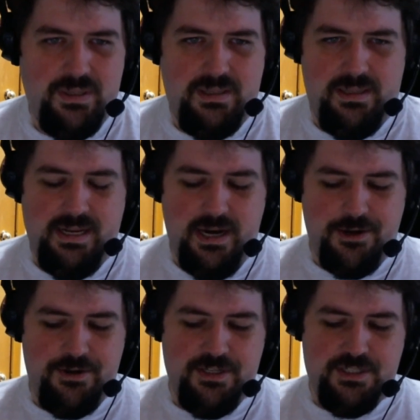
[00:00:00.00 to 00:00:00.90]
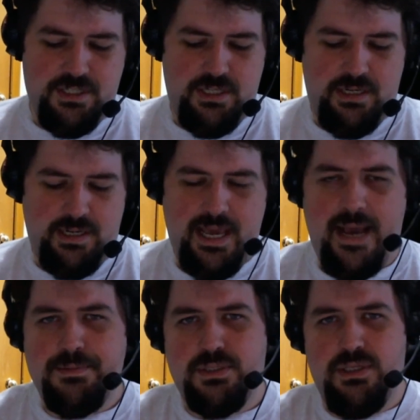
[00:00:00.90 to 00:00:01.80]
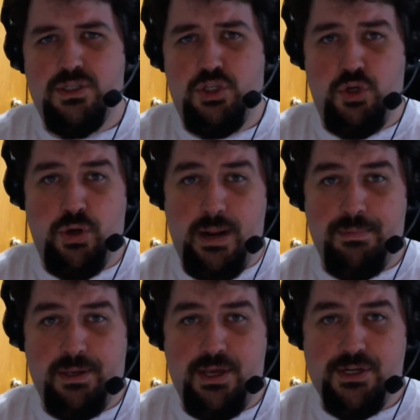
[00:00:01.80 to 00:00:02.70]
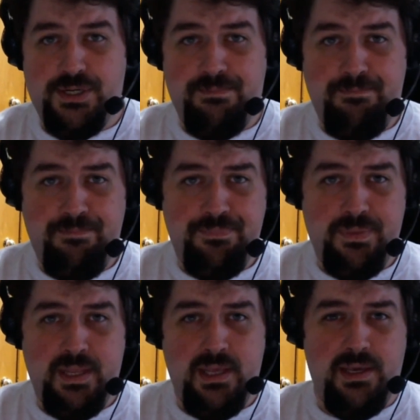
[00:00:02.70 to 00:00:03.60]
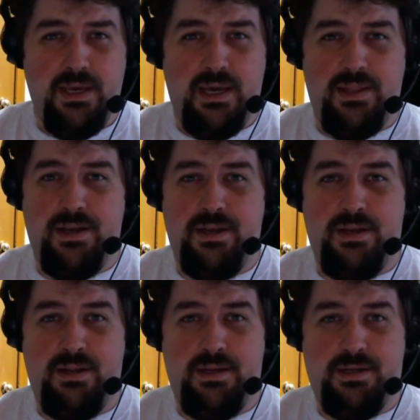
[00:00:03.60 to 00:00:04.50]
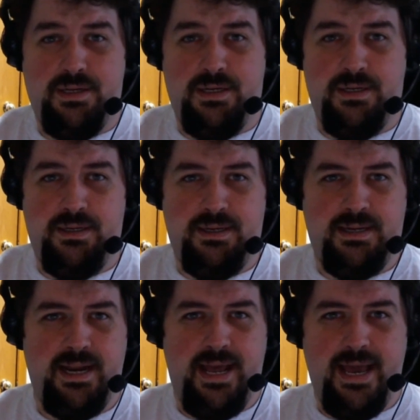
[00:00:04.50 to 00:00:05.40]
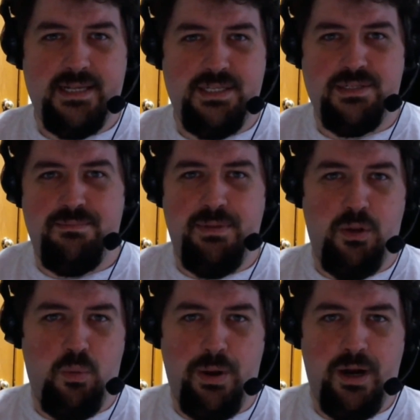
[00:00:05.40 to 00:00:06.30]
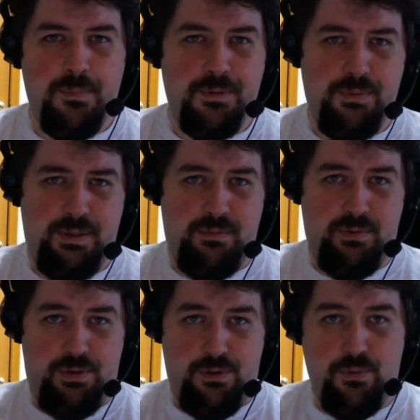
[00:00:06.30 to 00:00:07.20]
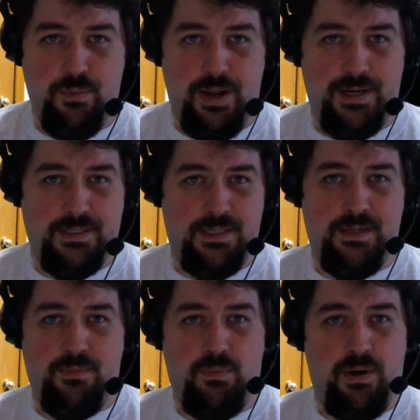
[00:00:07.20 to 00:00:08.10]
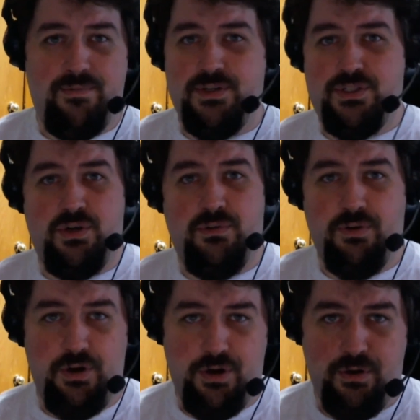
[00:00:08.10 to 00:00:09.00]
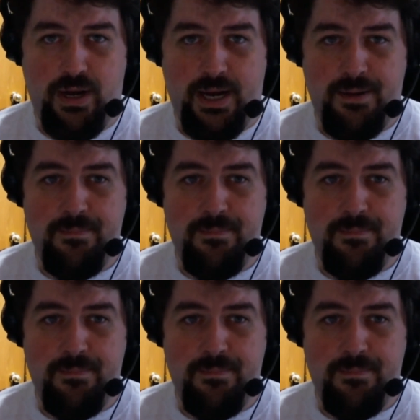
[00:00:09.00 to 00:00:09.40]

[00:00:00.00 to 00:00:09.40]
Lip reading: Docker does is it encapsulates your application, and then it kind of acts as middleware between what you write and whatever server you're on.